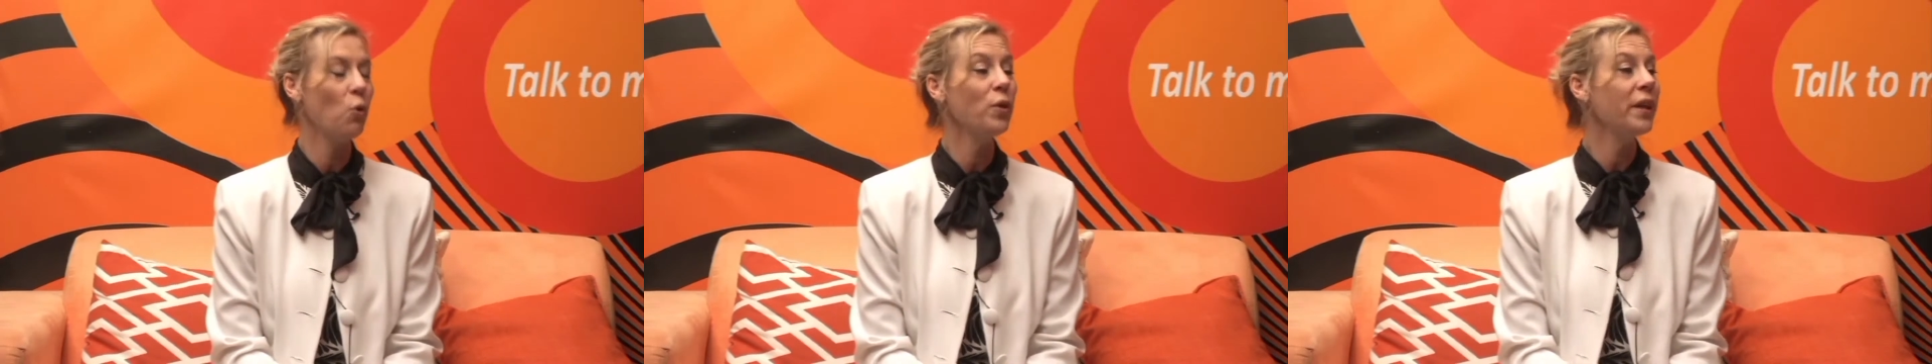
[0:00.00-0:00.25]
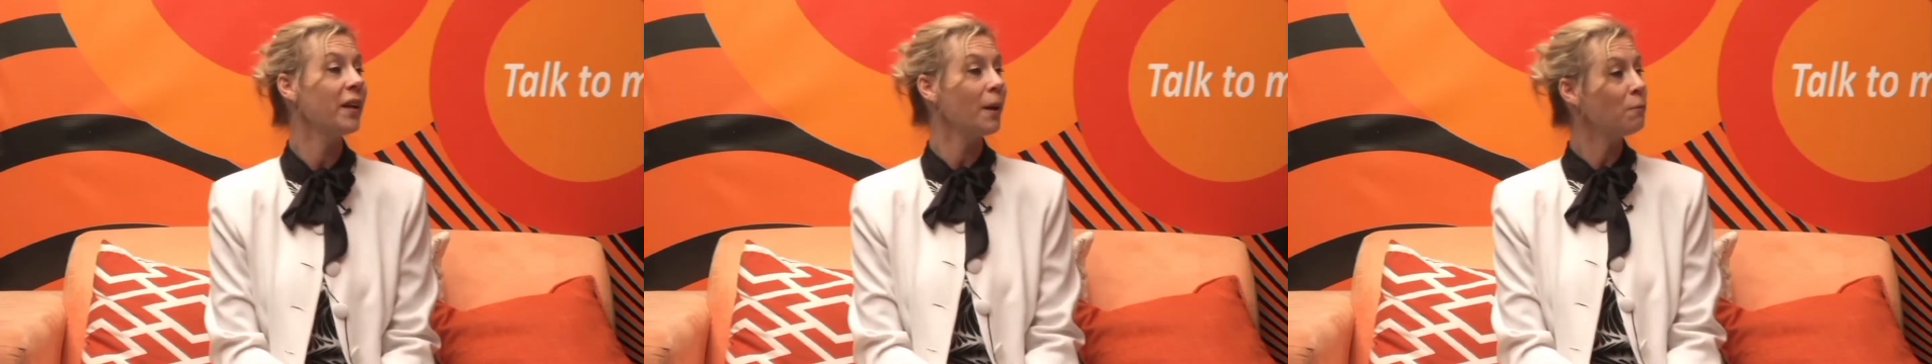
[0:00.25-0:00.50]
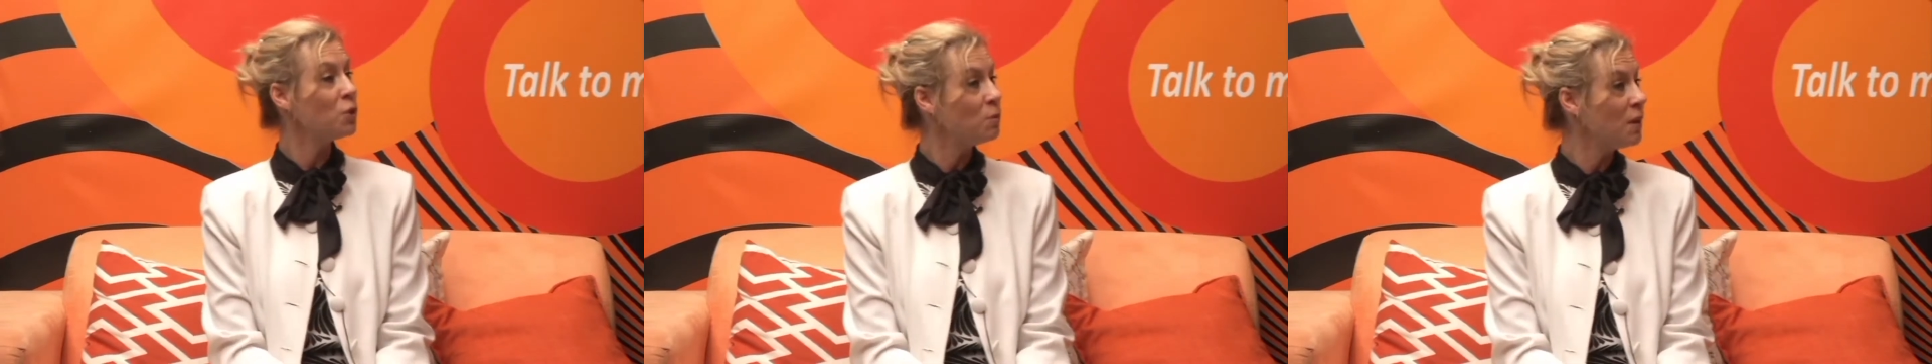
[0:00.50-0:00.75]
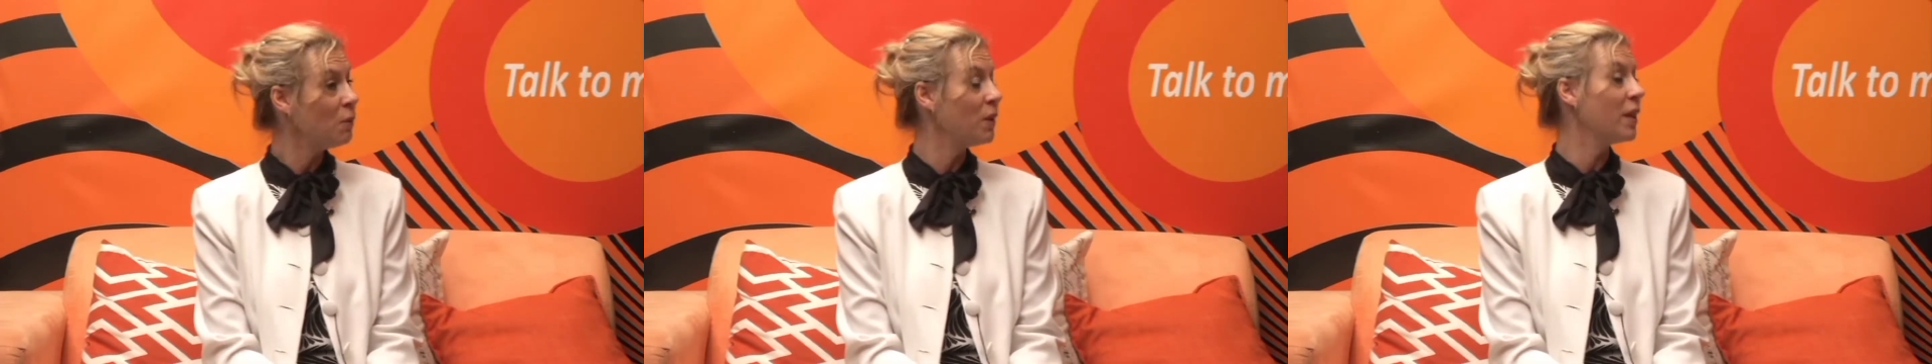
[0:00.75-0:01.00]
Or they'd come to
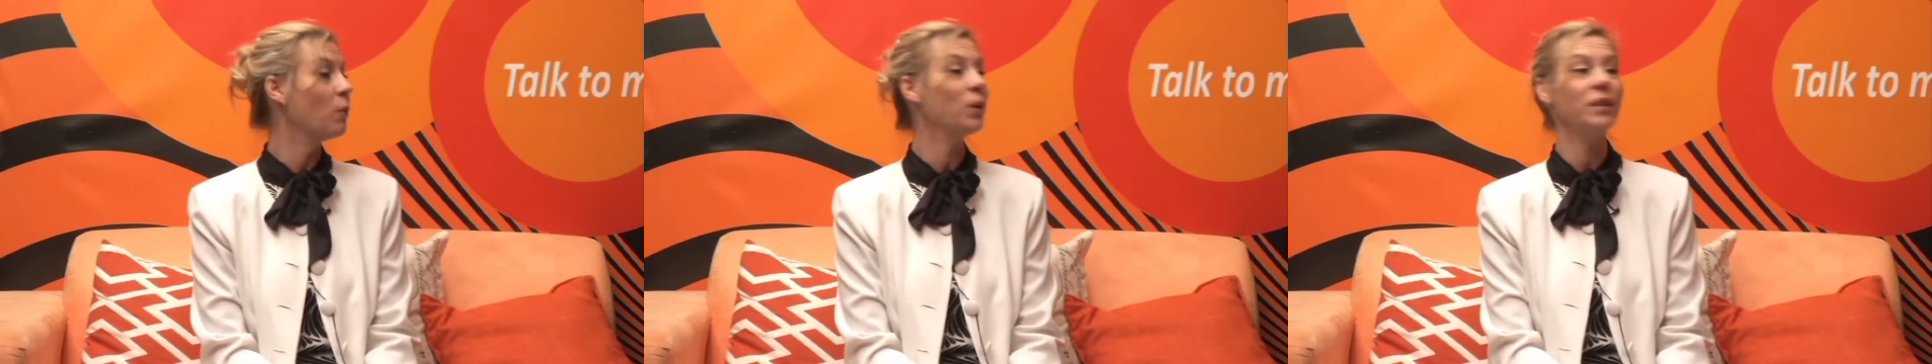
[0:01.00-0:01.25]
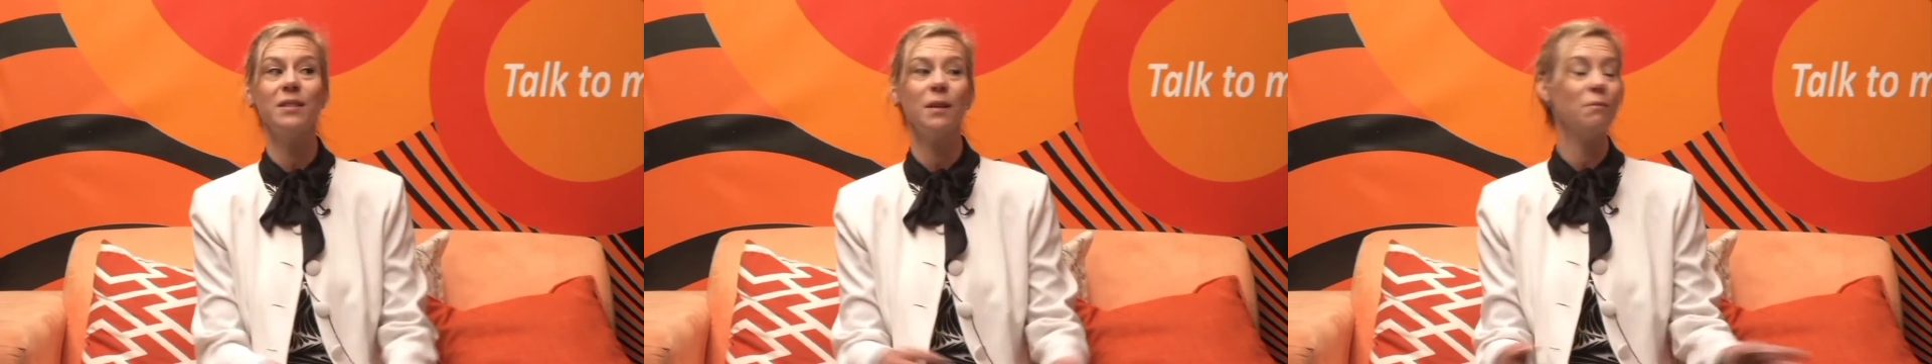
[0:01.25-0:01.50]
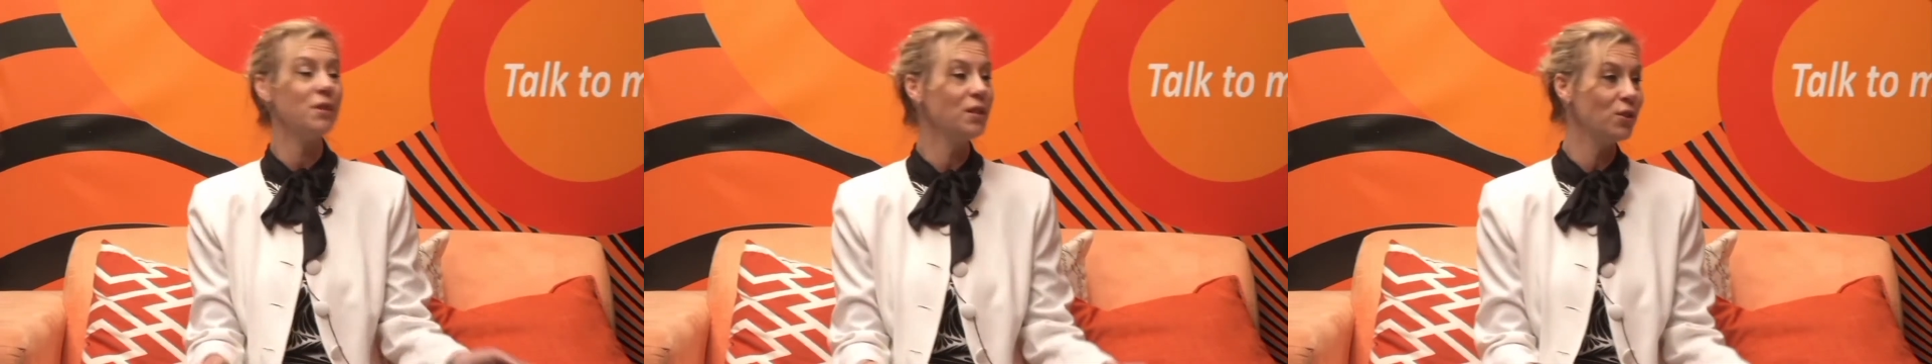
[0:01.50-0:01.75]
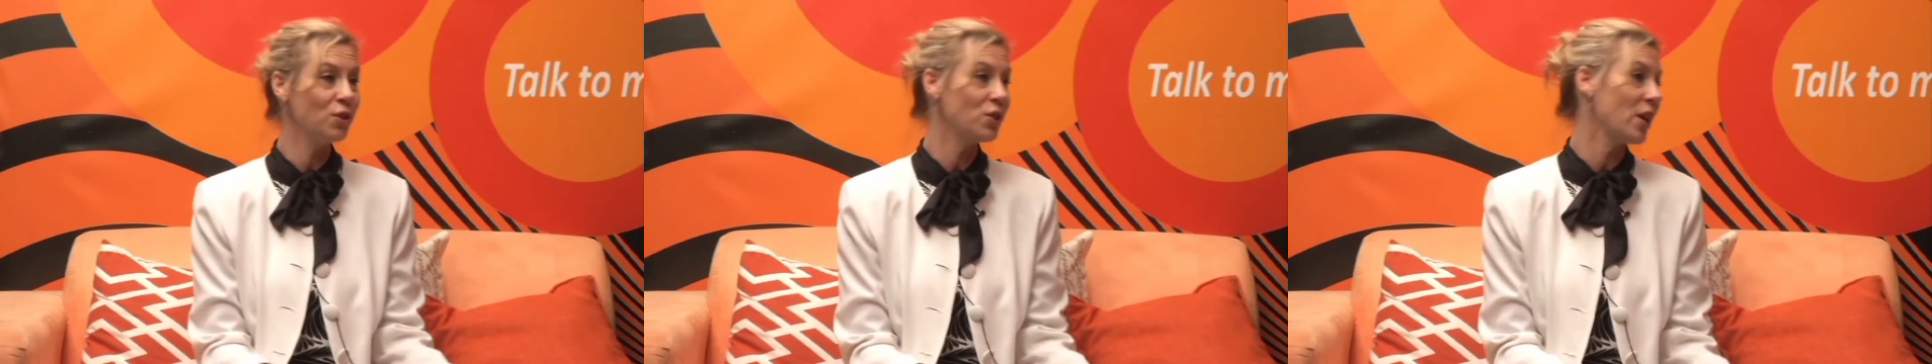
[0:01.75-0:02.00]
me when they wanted something
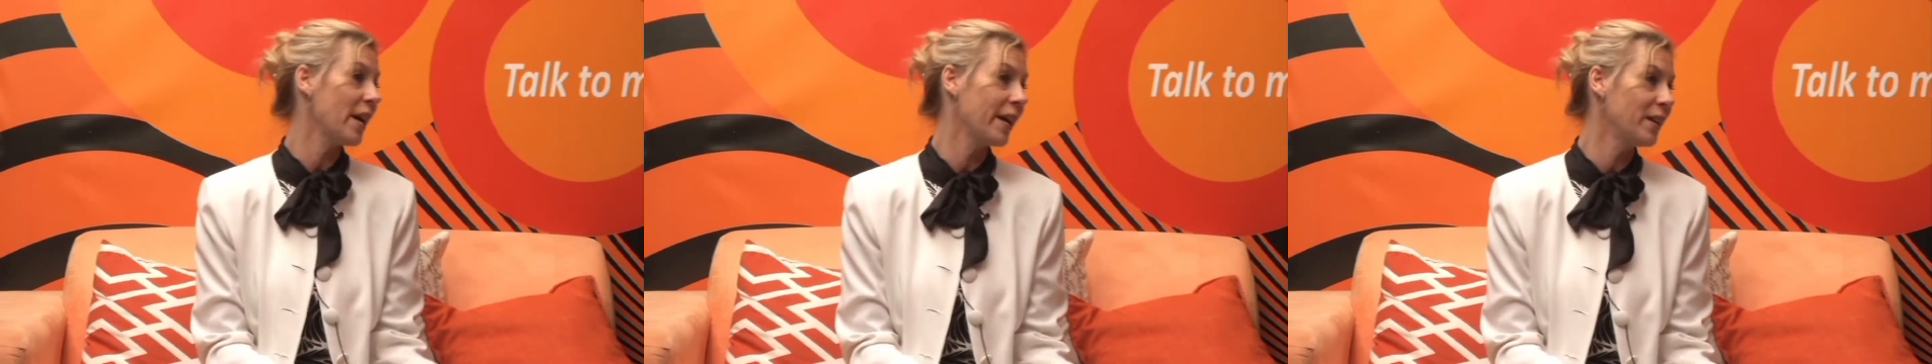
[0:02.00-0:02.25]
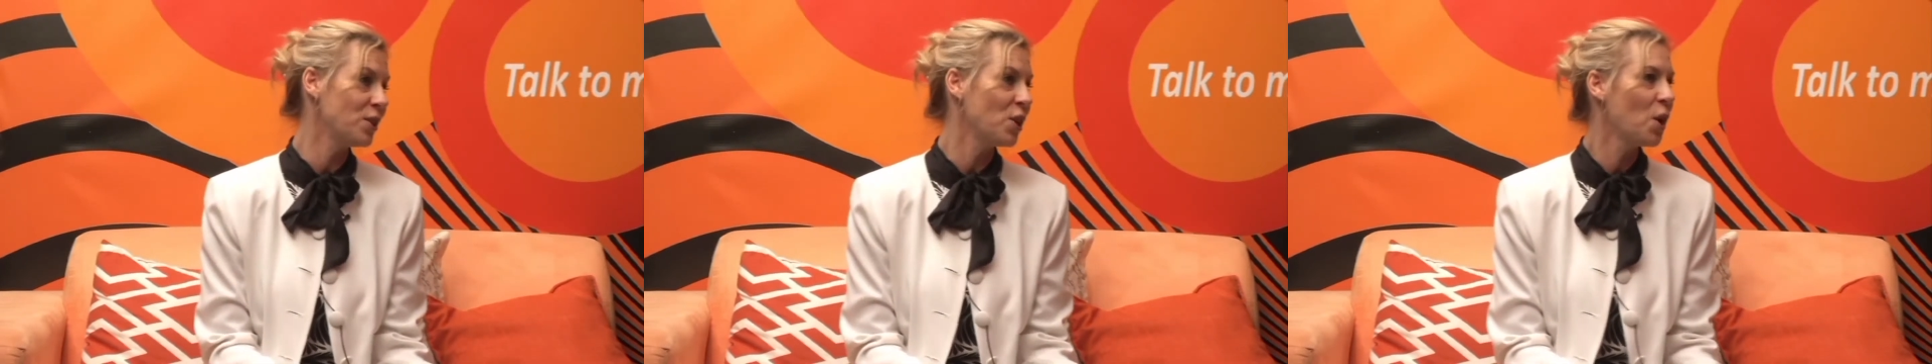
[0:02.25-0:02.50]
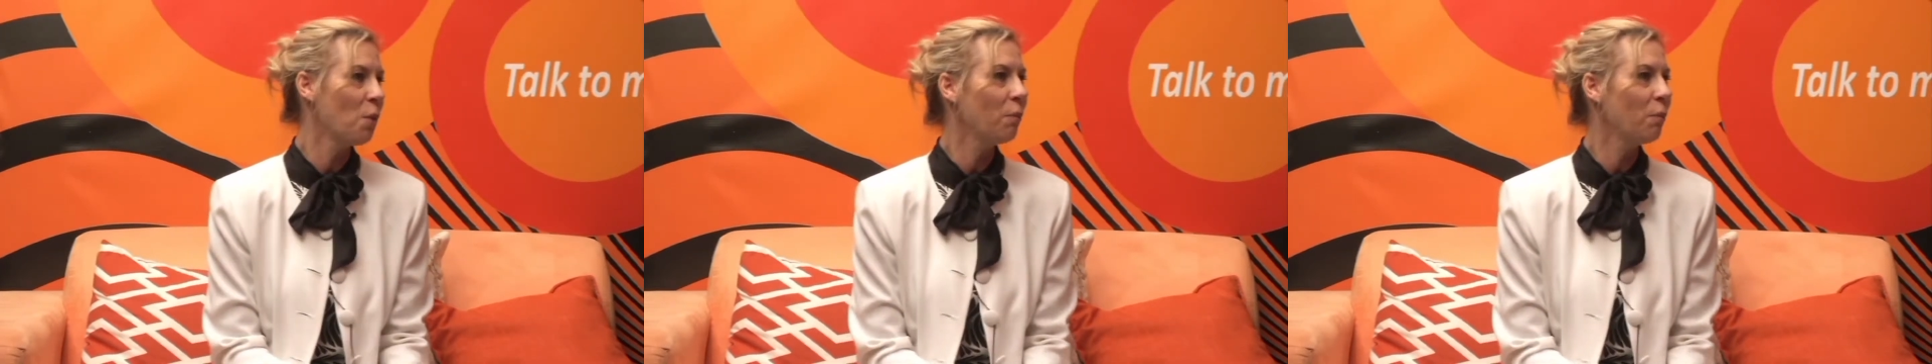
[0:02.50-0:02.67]
to change,